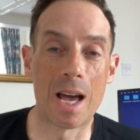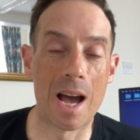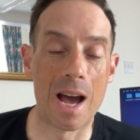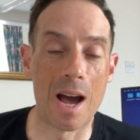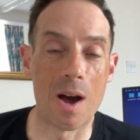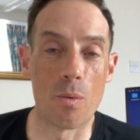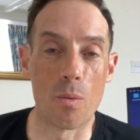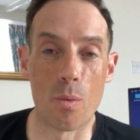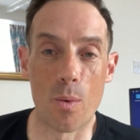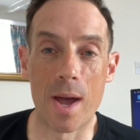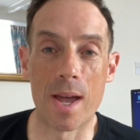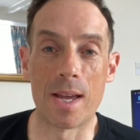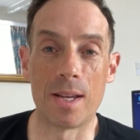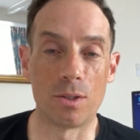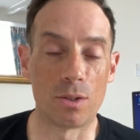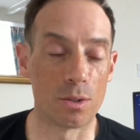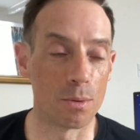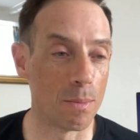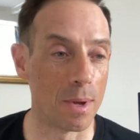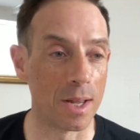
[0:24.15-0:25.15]
at
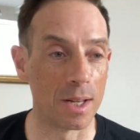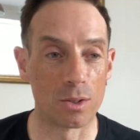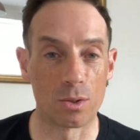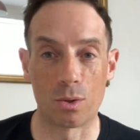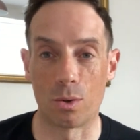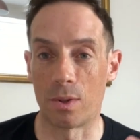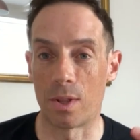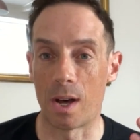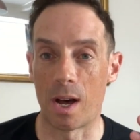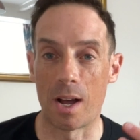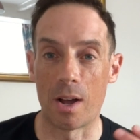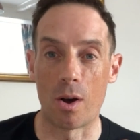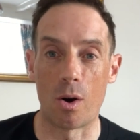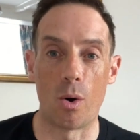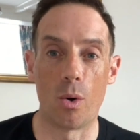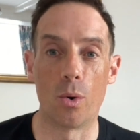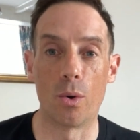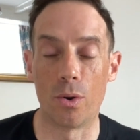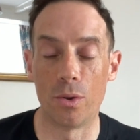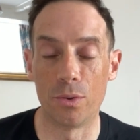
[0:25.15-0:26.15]
ways to make sure that I
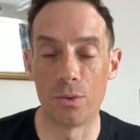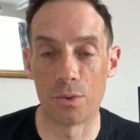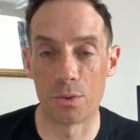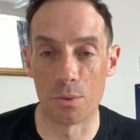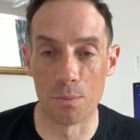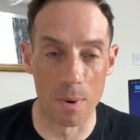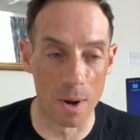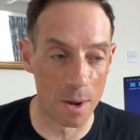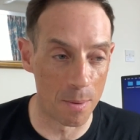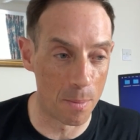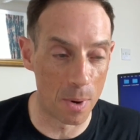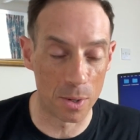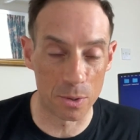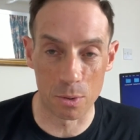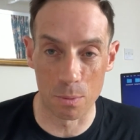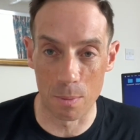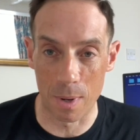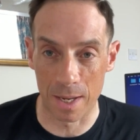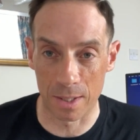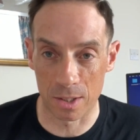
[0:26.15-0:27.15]
hold on to my
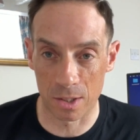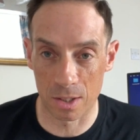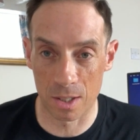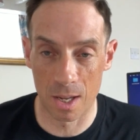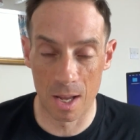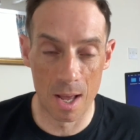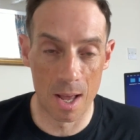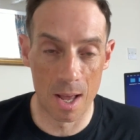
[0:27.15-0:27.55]
muscle mass